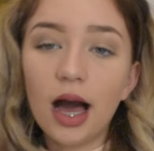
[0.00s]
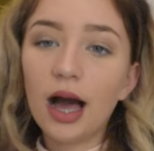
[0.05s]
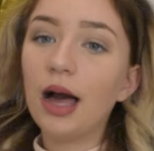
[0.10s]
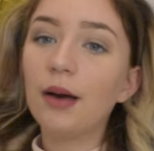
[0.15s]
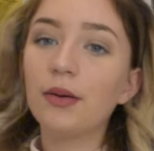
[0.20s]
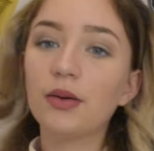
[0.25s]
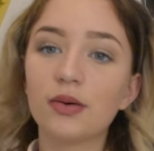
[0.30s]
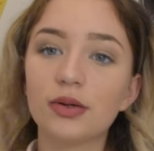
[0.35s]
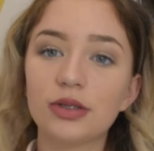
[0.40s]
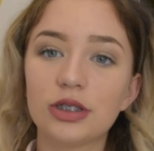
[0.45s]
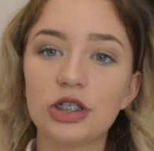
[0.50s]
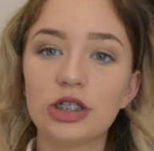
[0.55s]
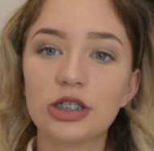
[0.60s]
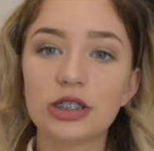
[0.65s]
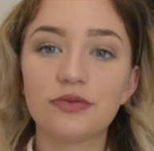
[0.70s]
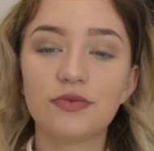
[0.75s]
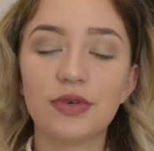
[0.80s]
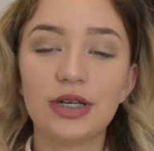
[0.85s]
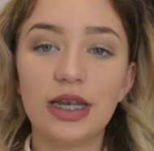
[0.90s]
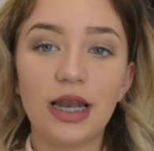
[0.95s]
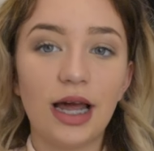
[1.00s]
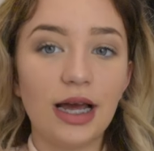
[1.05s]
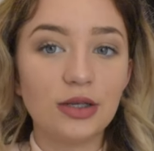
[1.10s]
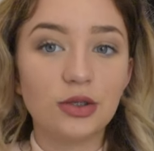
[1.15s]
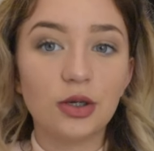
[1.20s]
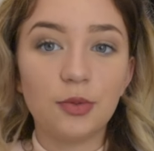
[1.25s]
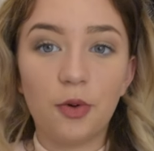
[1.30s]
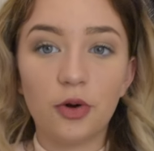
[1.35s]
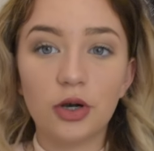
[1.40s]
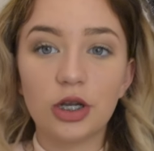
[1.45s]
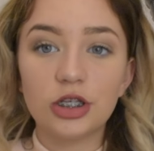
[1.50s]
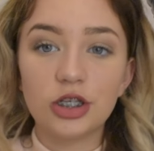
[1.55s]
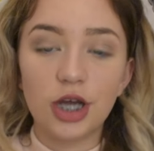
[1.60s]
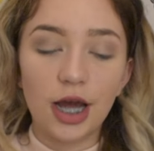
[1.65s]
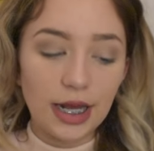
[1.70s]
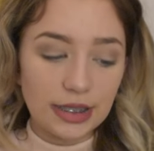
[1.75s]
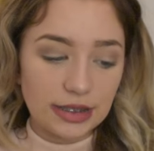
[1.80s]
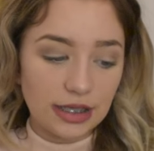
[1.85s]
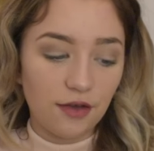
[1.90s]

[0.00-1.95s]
I would also just really like to apologise